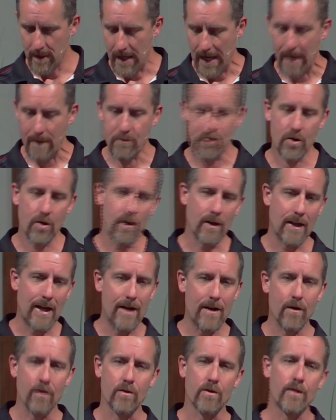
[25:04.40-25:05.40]
I'm sure a
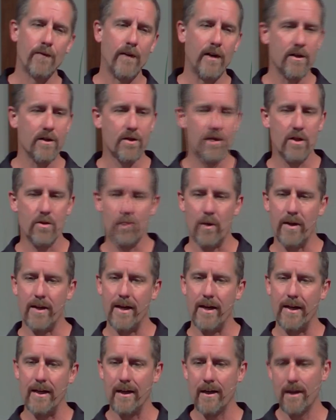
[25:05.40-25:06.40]
lot of those Pharisees, when
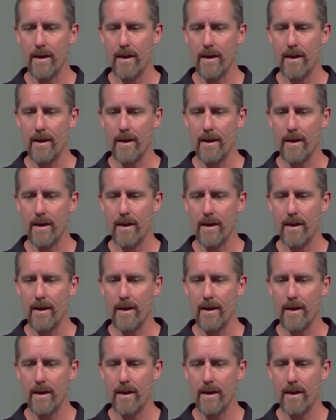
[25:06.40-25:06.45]
they